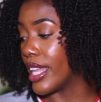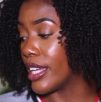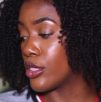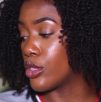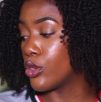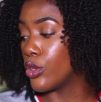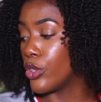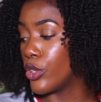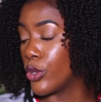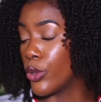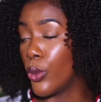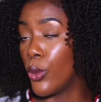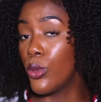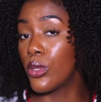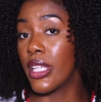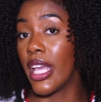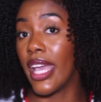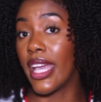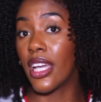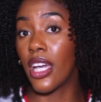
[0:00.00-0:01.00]
that you
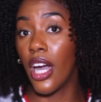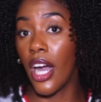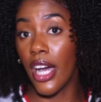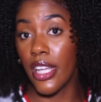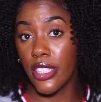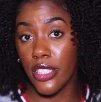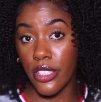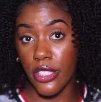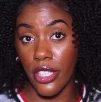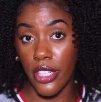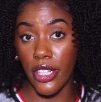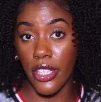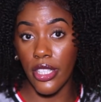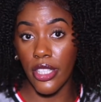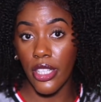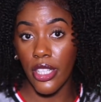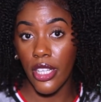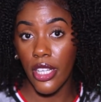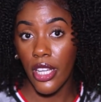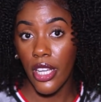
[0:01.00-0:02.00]
use a
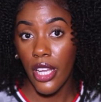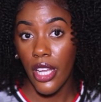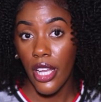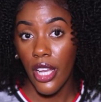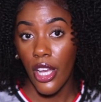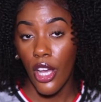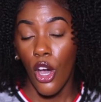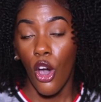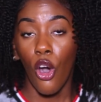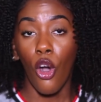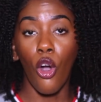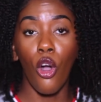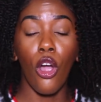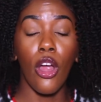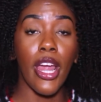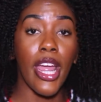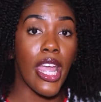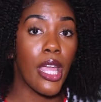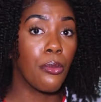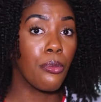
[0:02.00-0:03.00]
custard
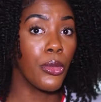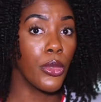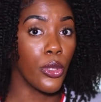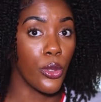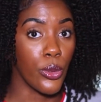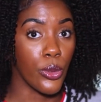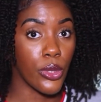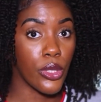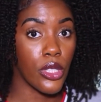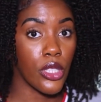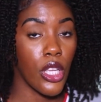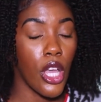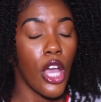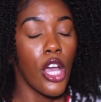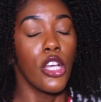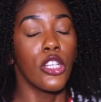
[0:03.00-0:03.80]
or a mousse.